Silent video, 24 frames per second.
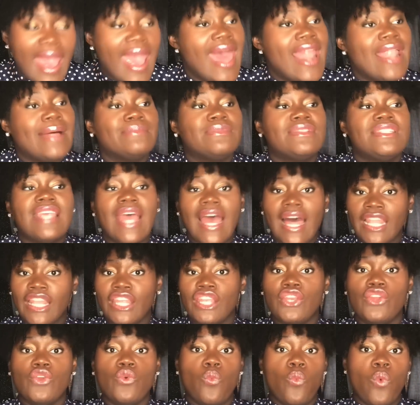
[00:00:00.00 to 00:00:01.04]
And I'm
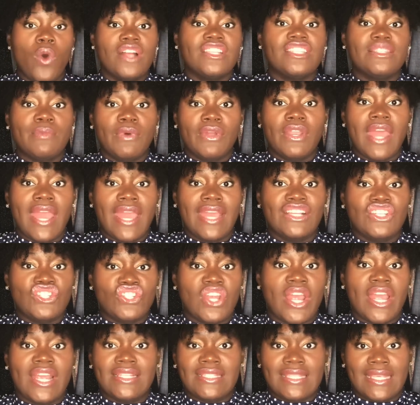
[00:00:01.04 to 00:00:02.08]
telling you, once Monet
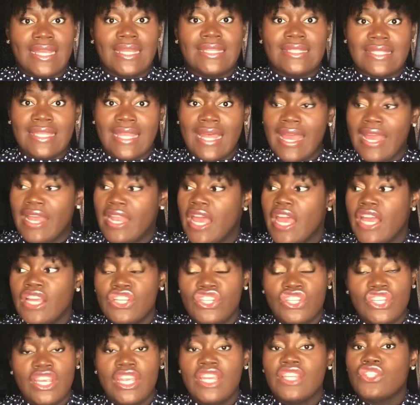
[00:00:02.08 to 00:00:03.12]
Exchange gets that,
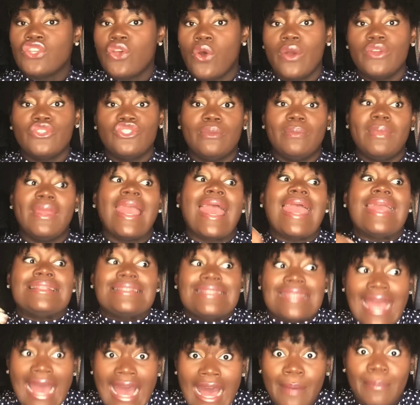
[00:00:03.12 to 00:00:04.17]
she is going to be a
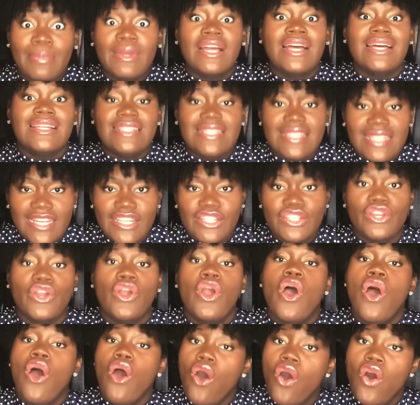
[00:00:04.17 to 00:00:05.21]
top
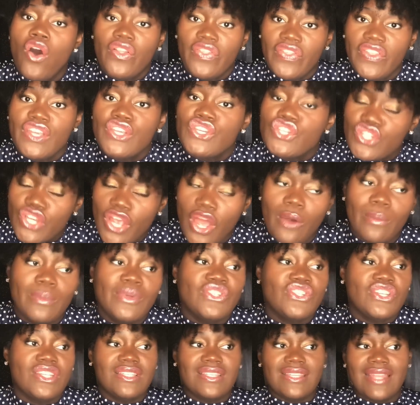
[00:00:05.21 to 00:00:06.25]
contender on this show.
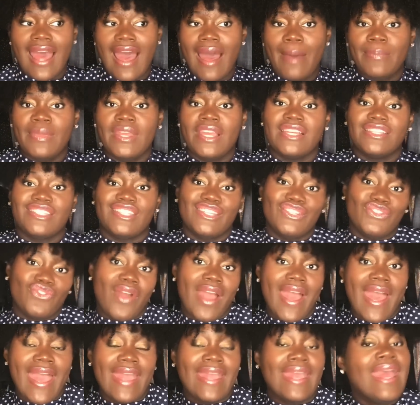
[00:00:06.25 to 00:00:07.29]
But she's not, because the
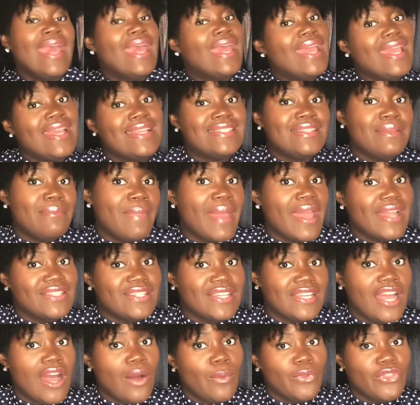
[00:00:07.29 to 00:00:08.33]
drag isn't
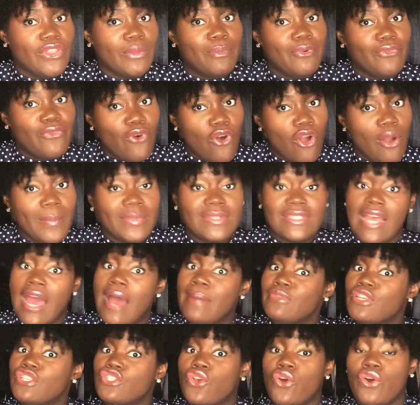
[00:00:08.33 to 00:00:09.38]
matching up with the performance.
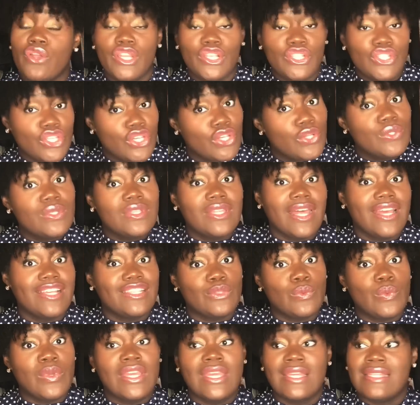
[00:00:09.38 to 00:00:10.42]
I'm just going to excuse
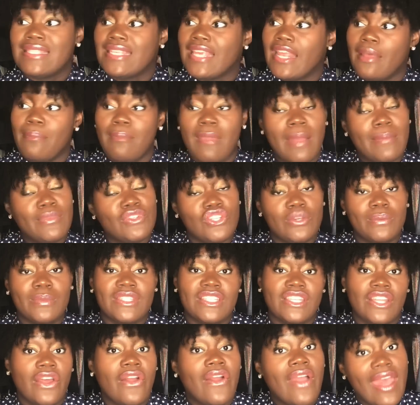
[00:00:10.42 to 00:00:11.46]
last week and say that maybe she
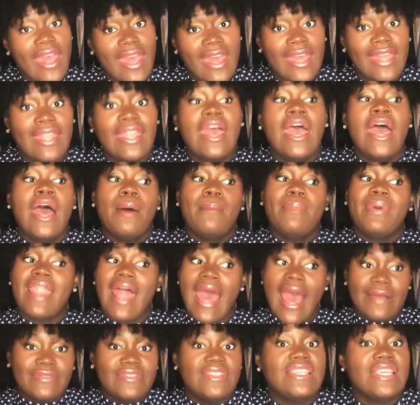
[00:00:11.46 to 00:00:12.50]
was in her head, but
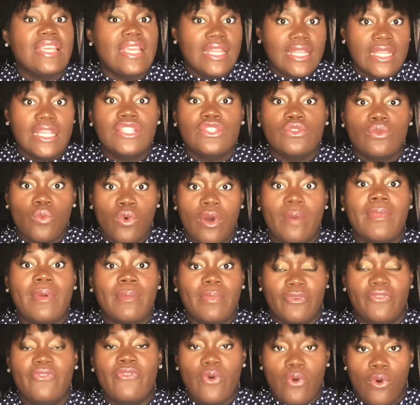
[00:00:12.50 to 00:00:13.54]
I've seen this
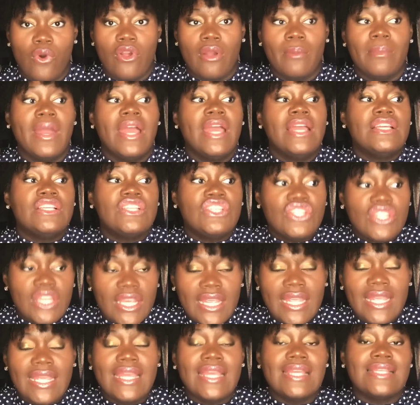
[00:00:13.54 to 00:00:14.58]
woman perform.
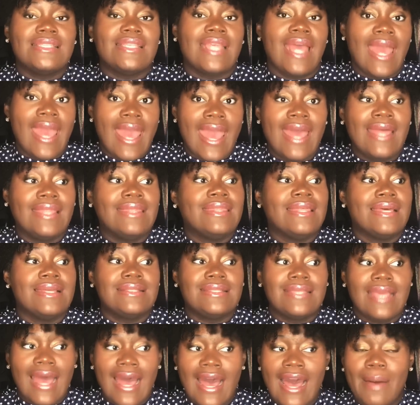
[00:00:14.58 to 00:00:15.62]
She is at the
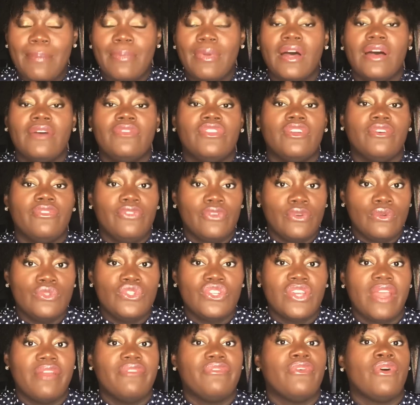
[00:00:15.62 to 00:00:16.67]
top of the food
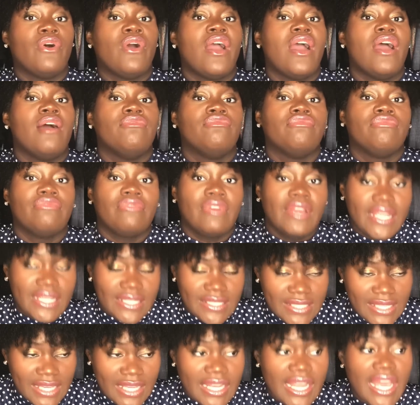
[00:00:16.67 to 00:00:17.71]
chain for a
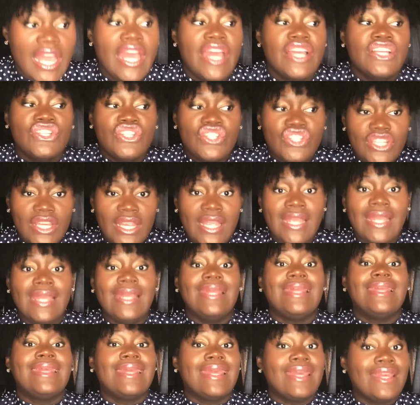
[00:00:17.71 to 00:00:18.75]
reason.
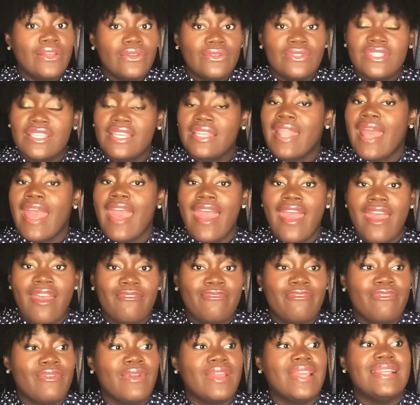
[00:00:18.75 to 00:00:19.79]
She kills it
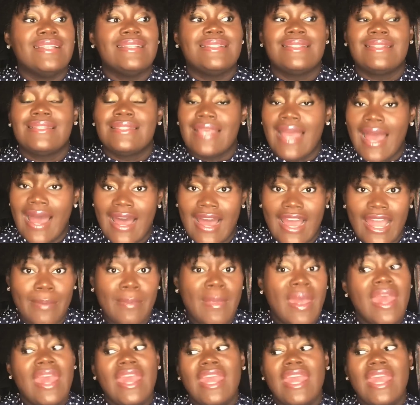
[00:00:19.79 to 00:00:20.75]
every time.